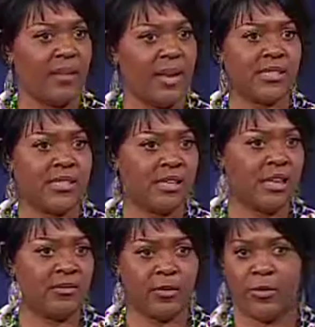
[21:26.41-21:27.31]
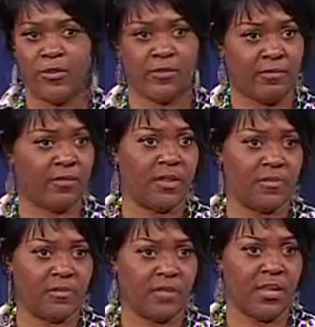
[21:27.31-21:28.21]
anti-gun or the
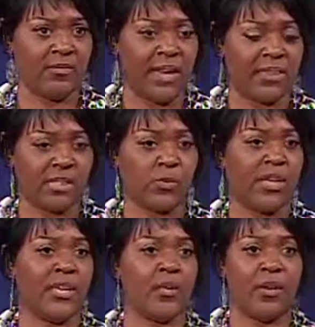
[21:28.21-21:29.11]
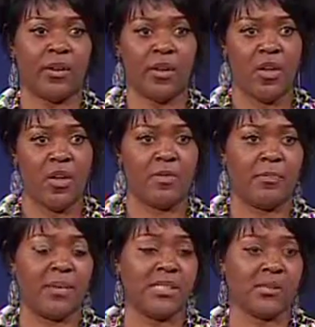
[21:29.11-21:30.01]
gun violence week or
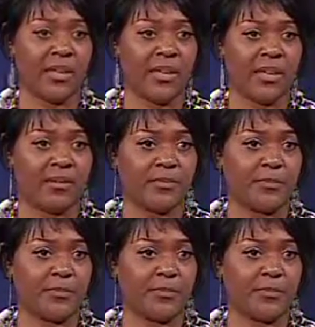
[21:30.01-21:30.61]
the peace week?